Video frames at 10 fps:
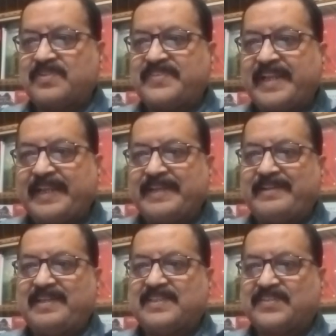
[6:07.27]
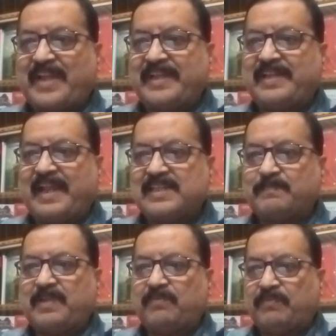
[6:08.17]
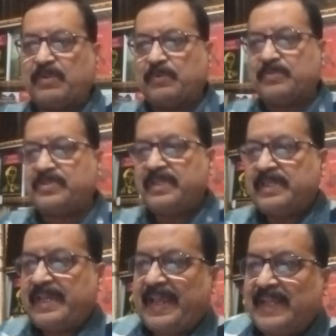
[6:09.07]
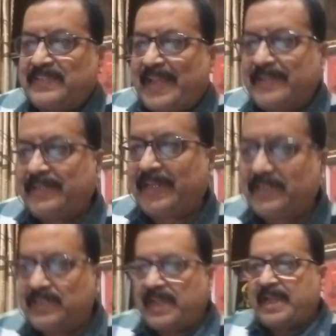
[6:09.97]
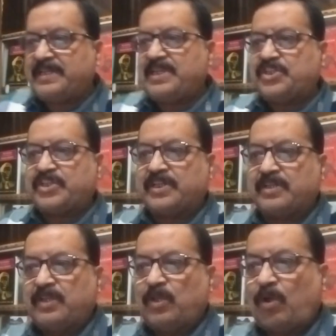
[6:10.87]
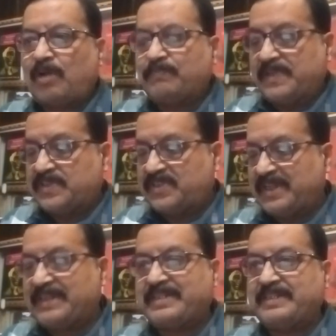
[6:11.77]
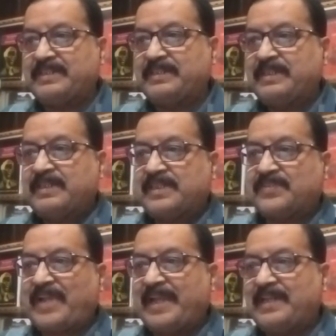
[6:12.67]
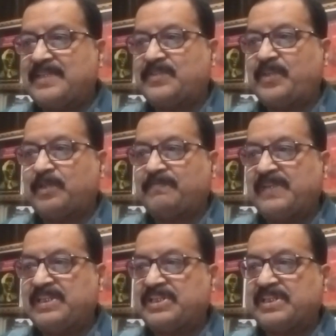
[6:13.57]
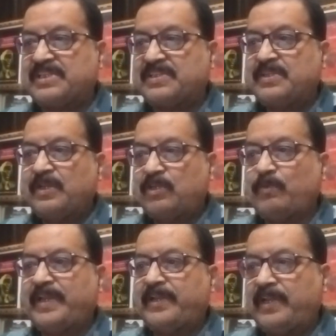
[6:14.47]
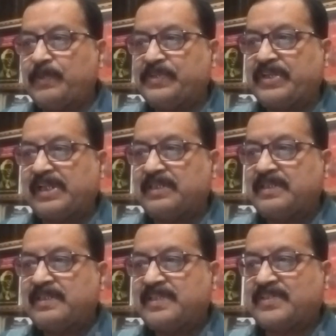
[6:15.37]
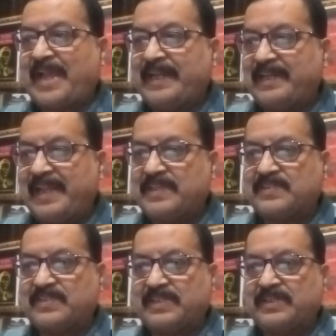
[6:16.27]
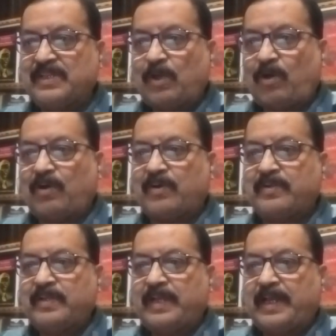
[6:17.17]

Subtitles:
Secondly, style has been viewed as an addition of a certain stylistic features to a neutral, styleless, or